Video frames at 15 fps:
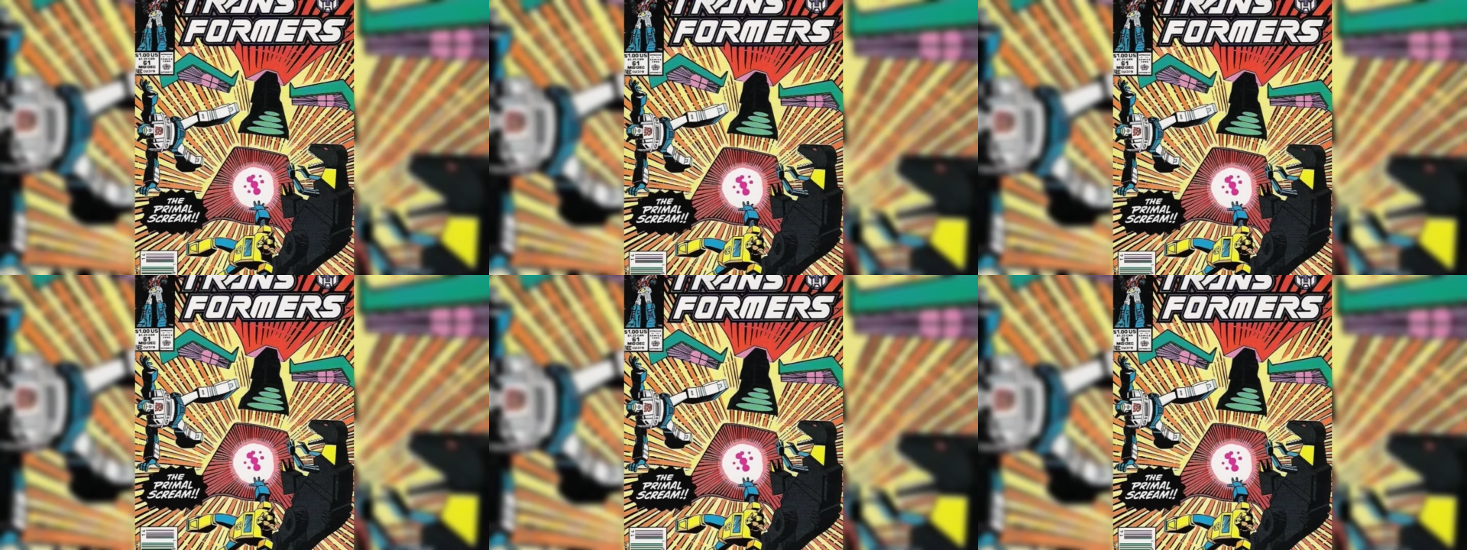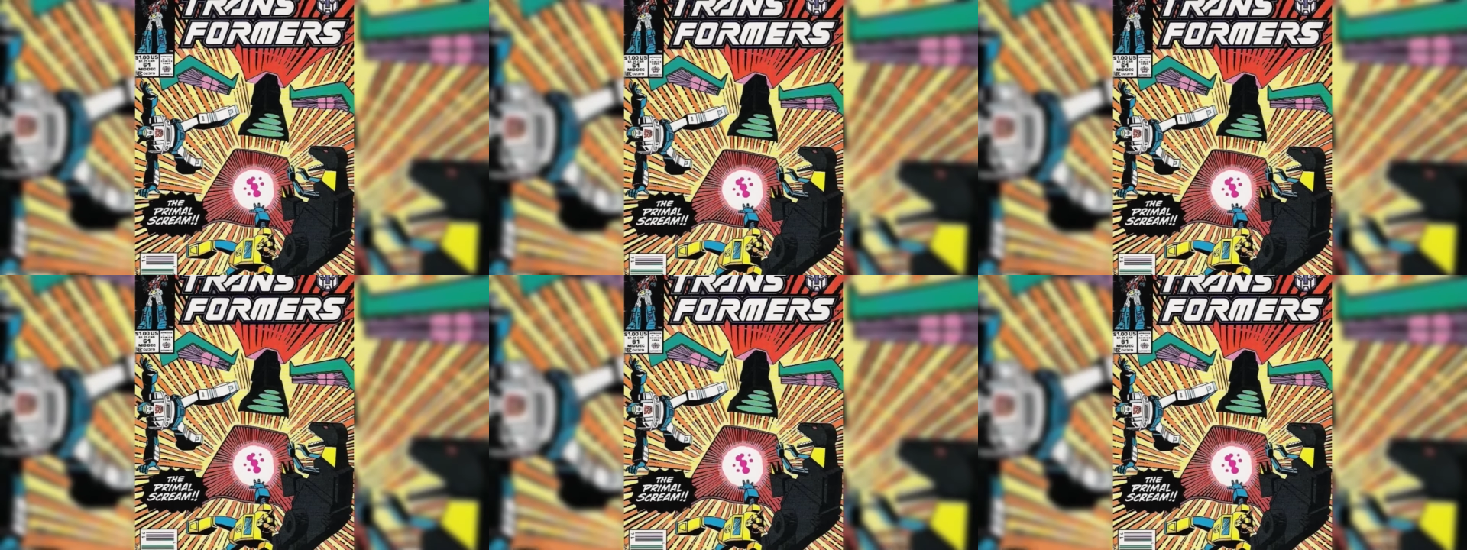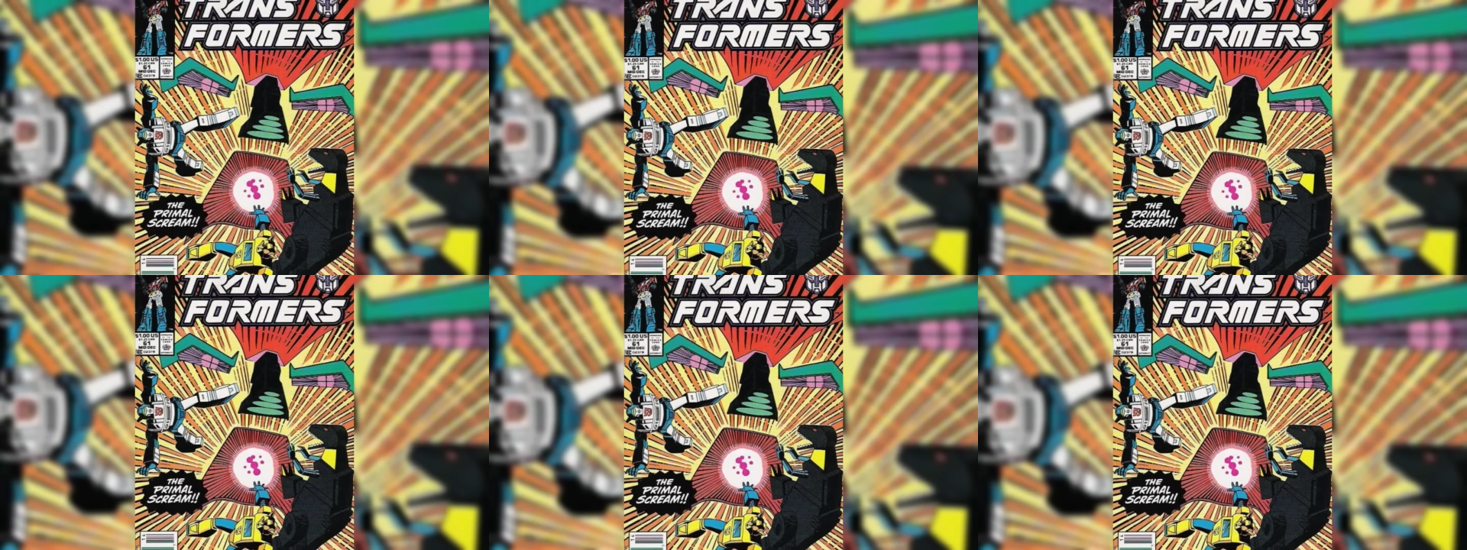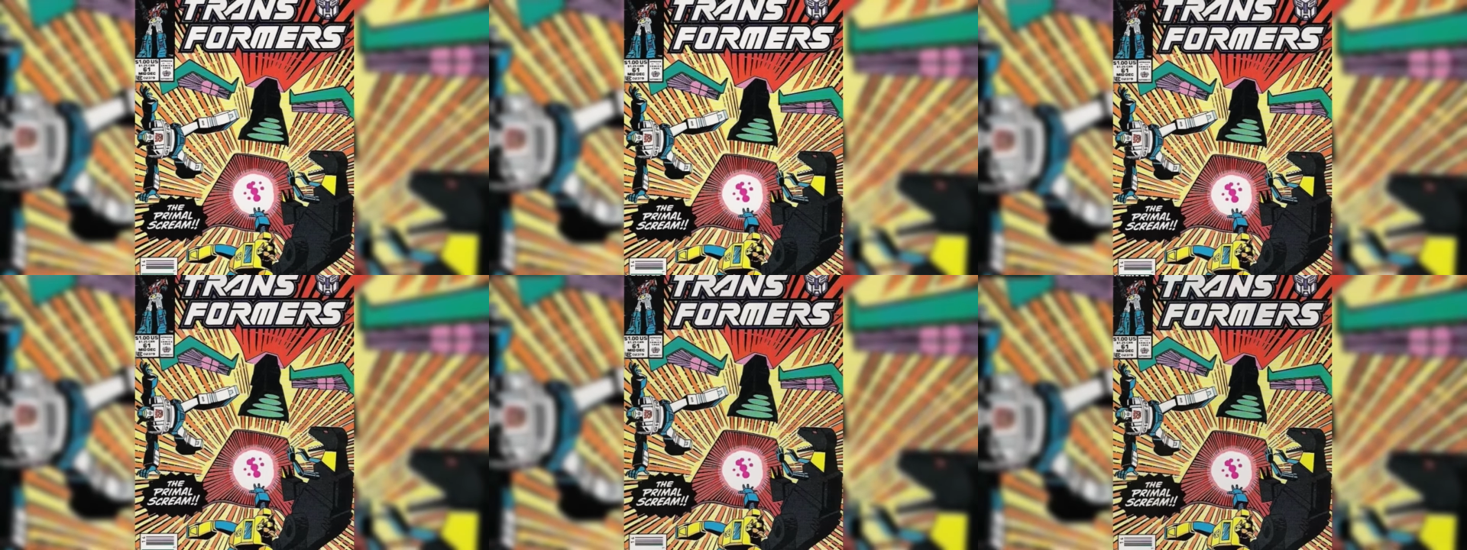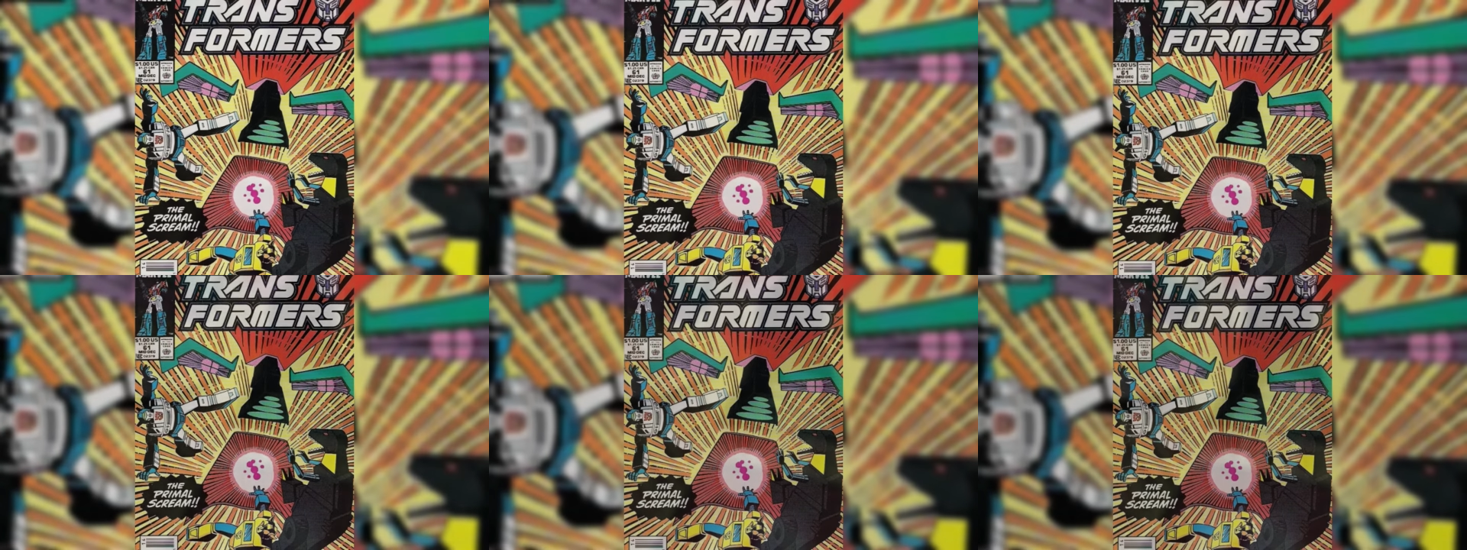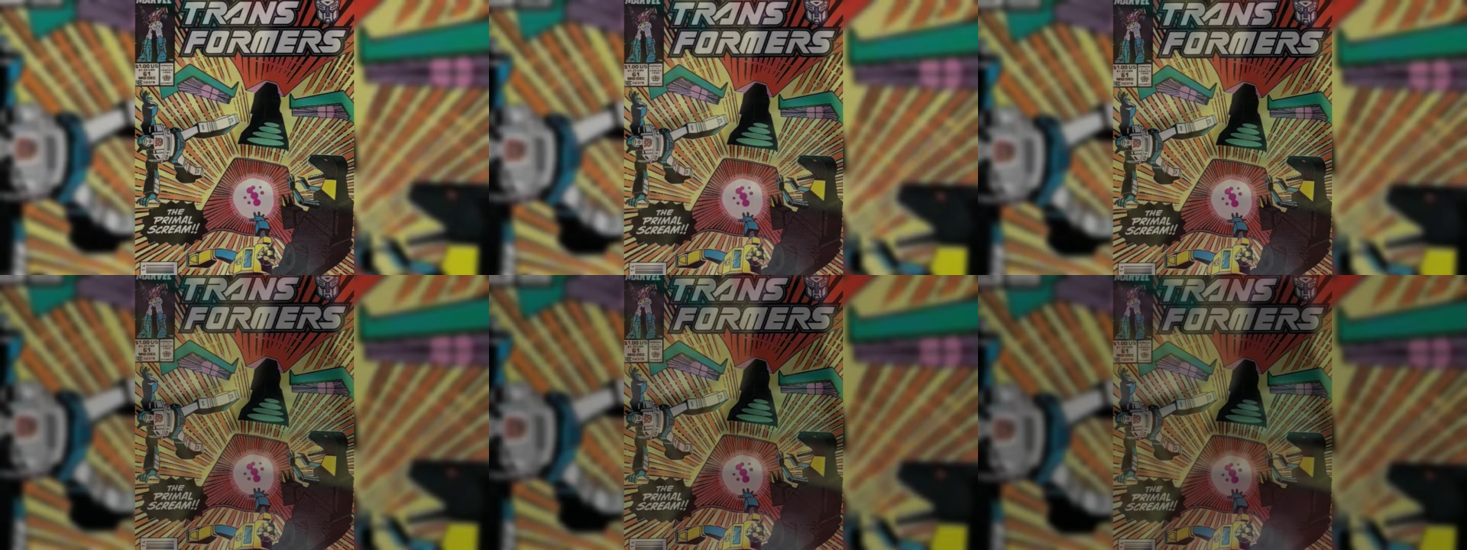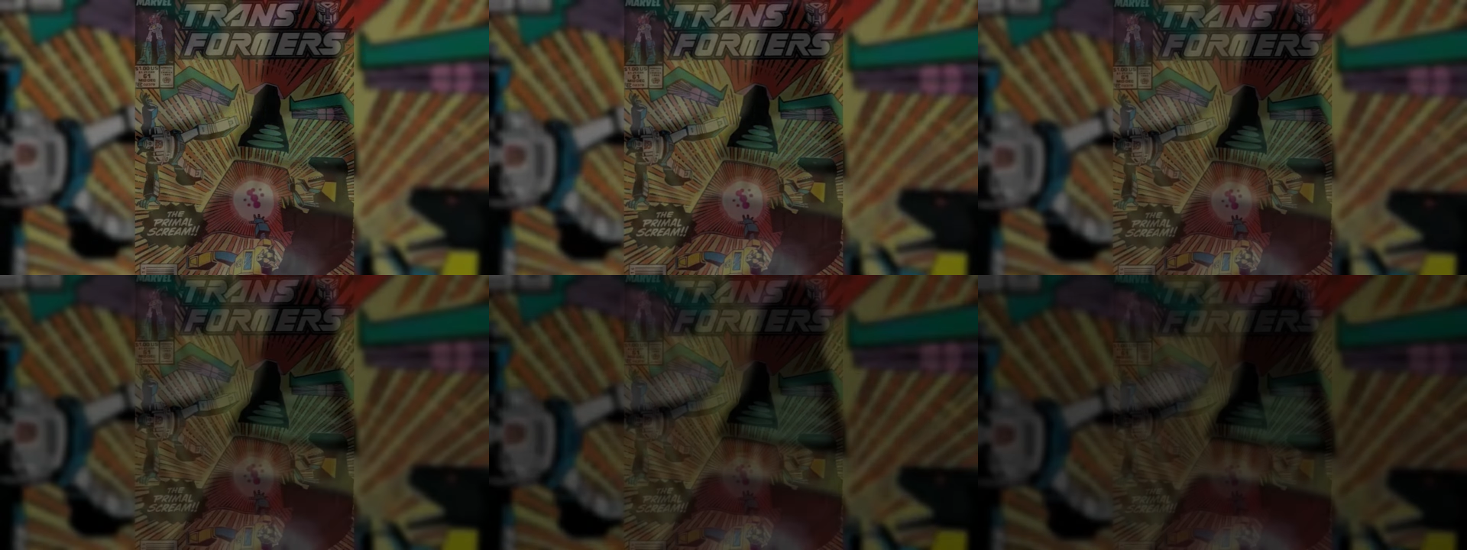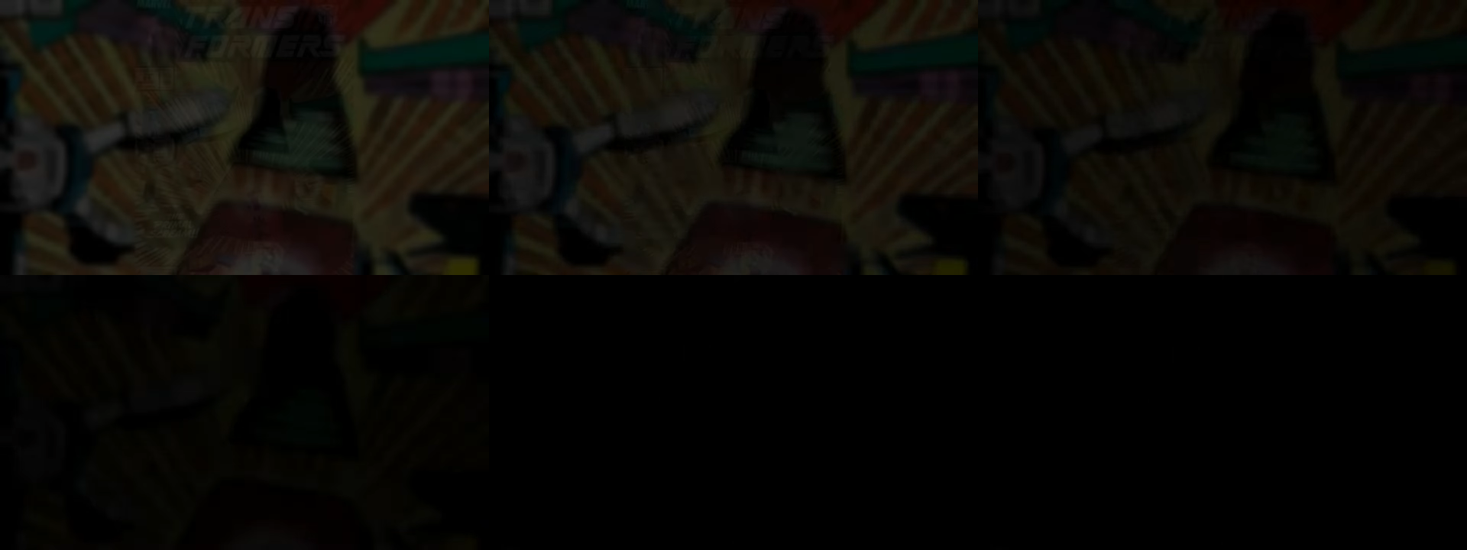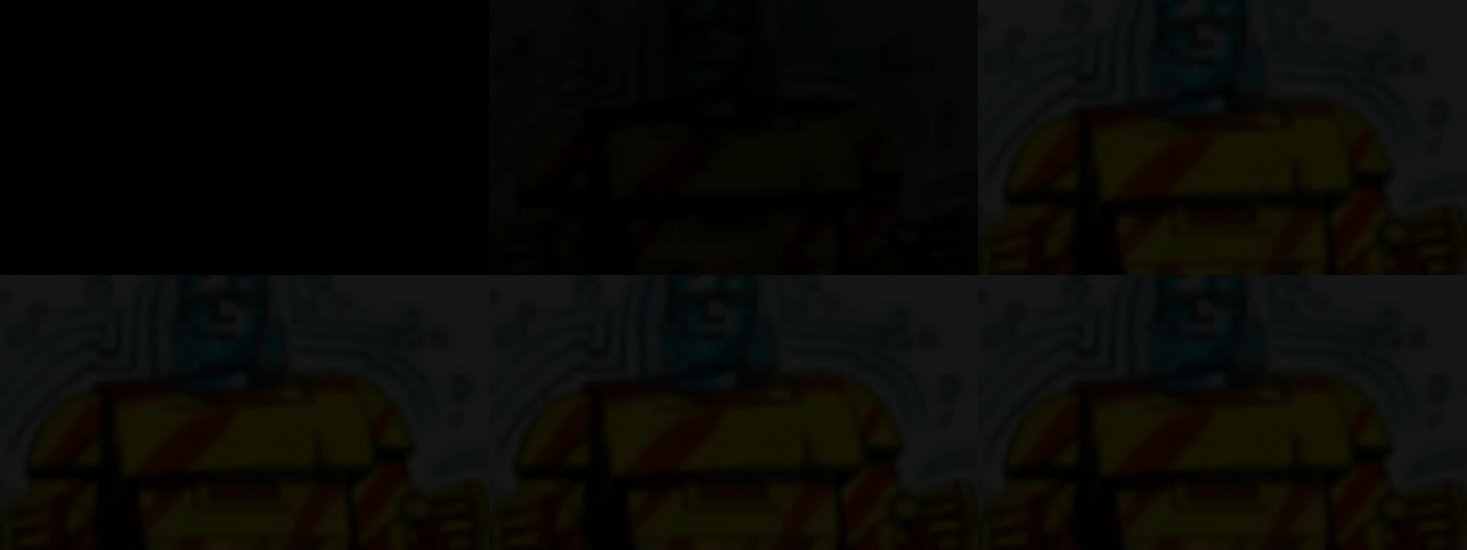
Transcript: No face is visible, so there are no lips to read.